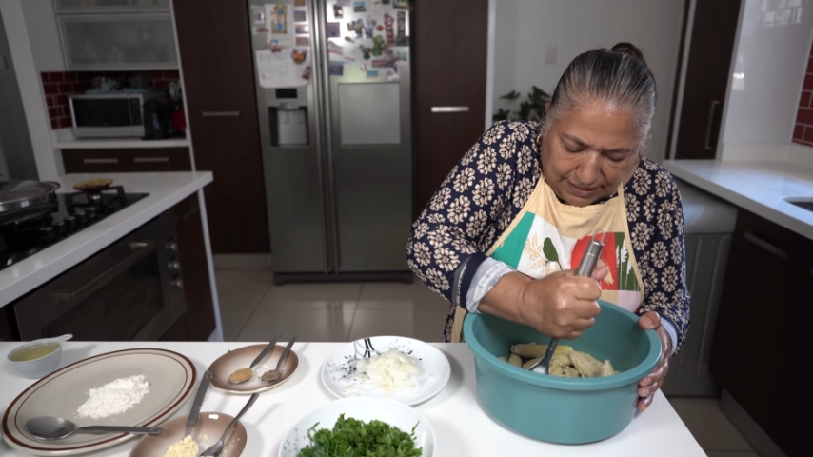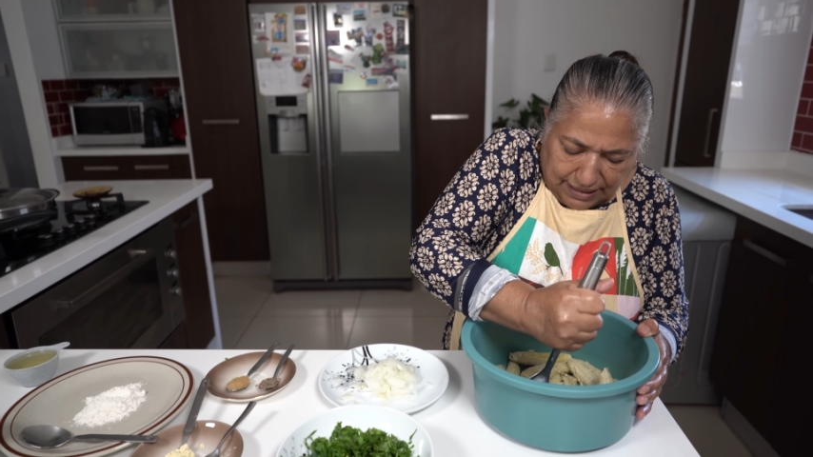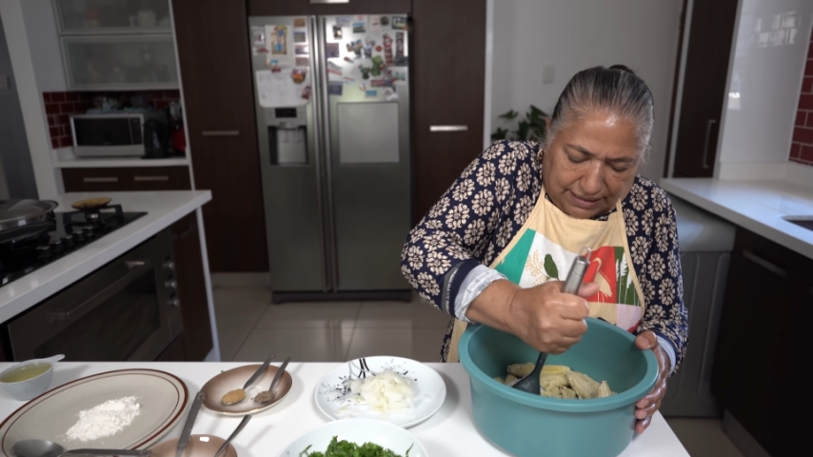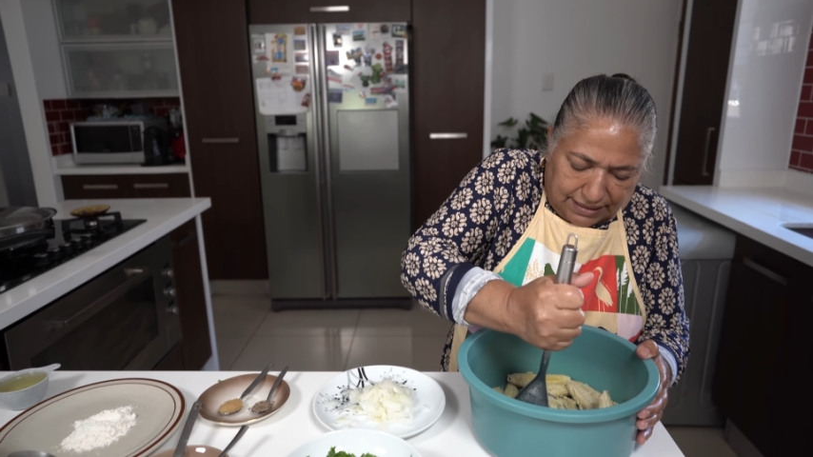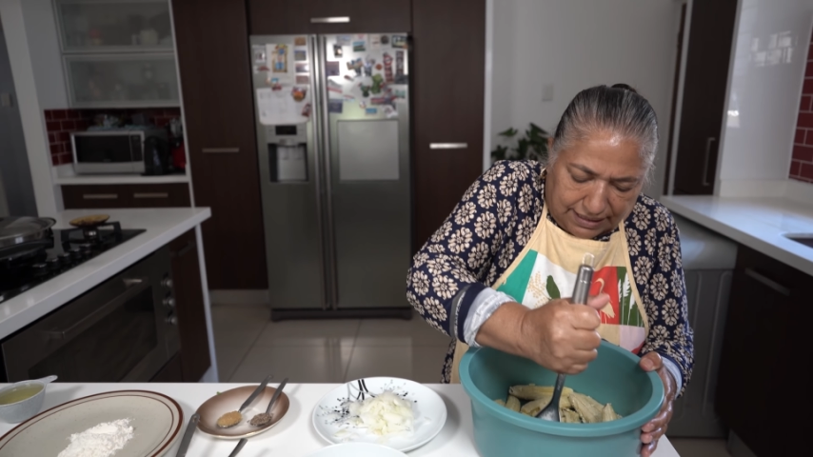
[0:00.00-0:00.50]

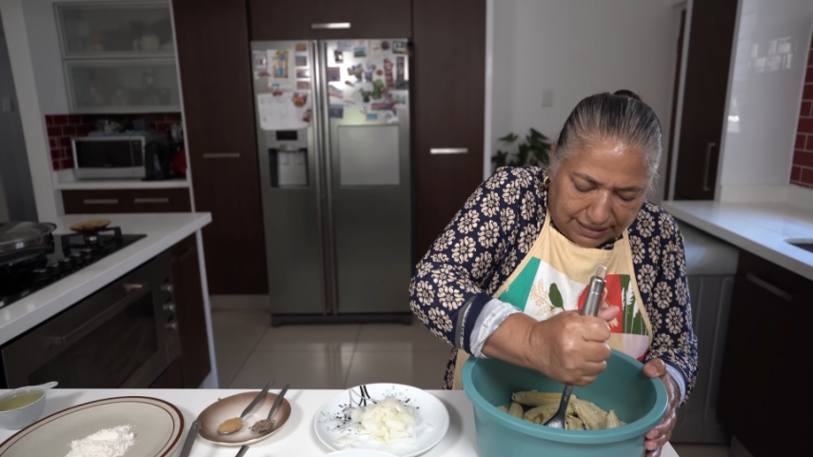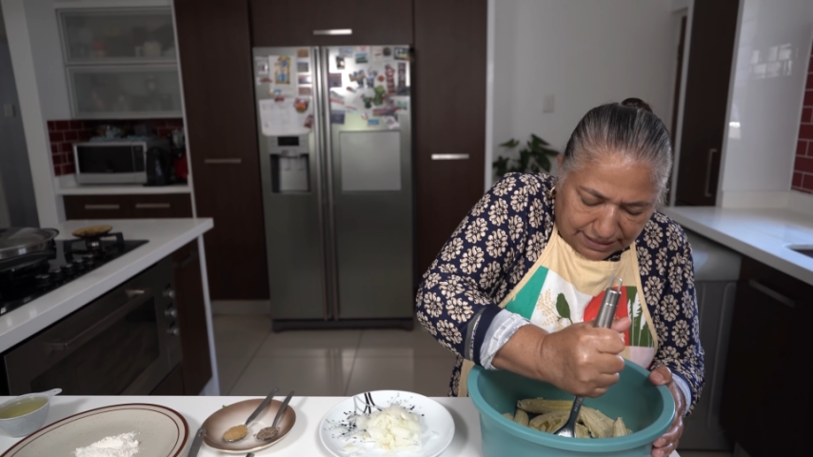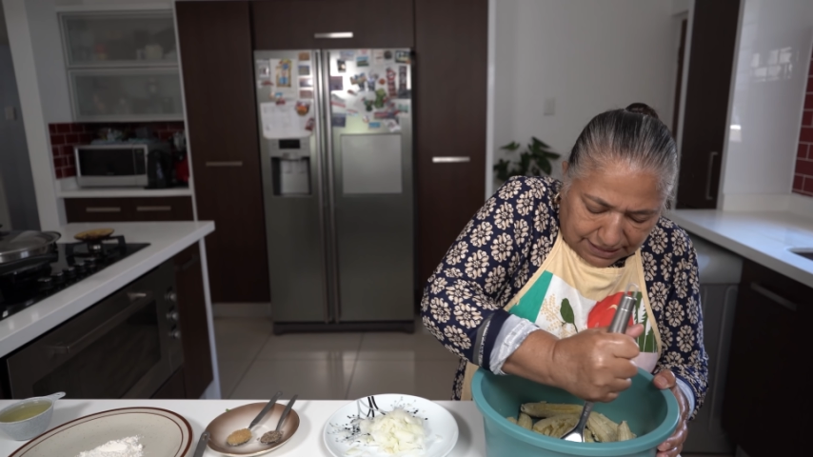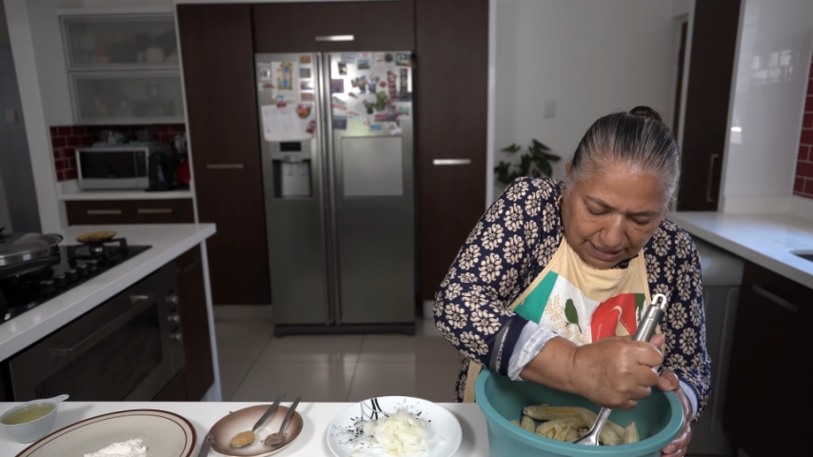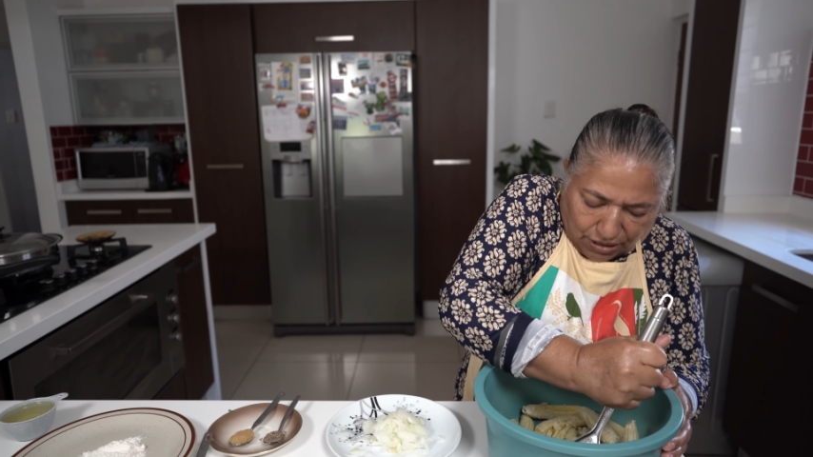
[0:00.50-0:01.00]
and
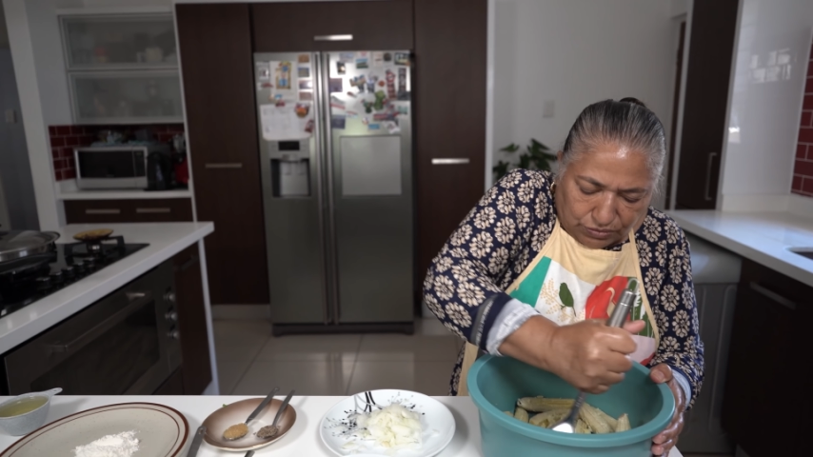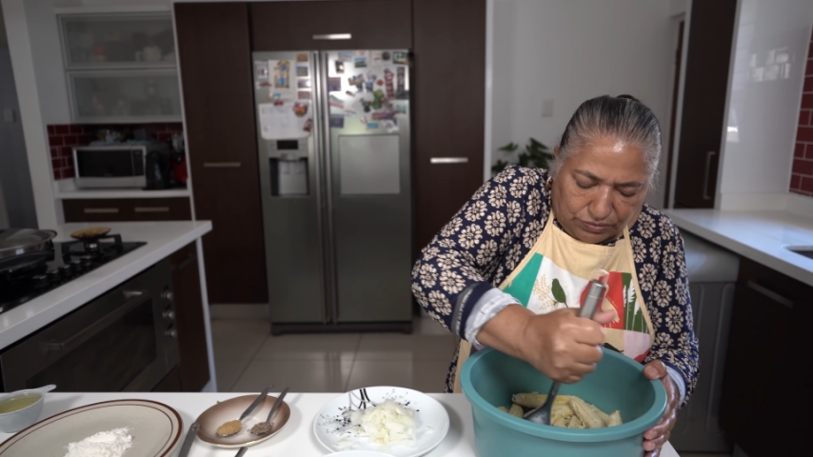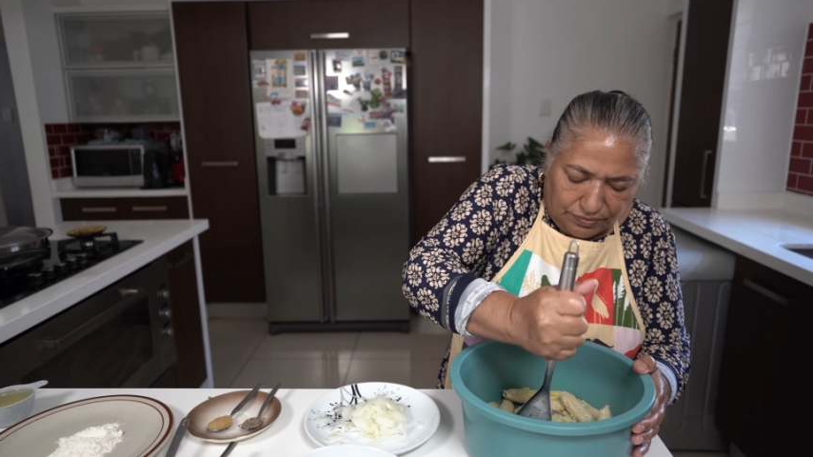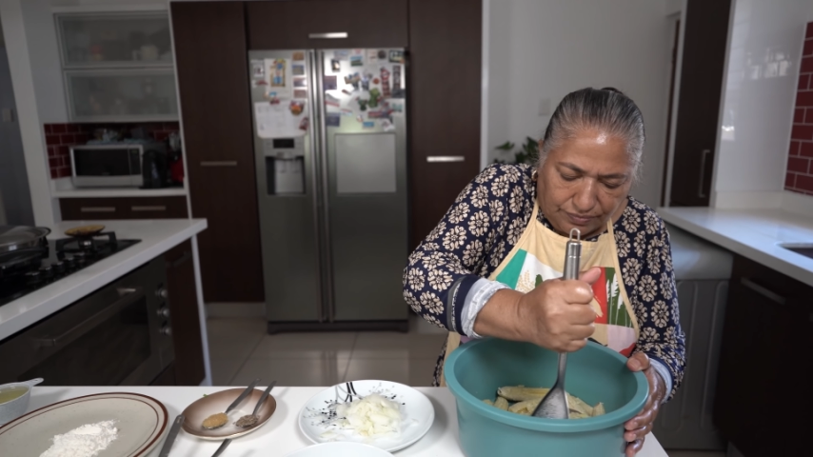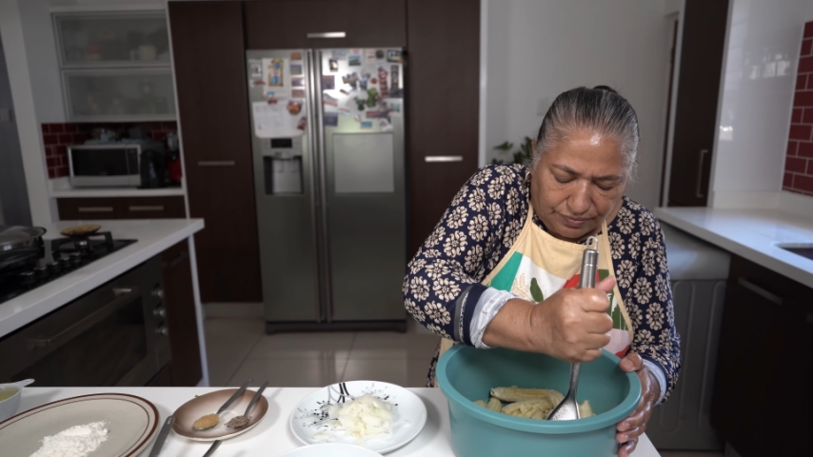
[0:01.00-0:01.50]
grate it down.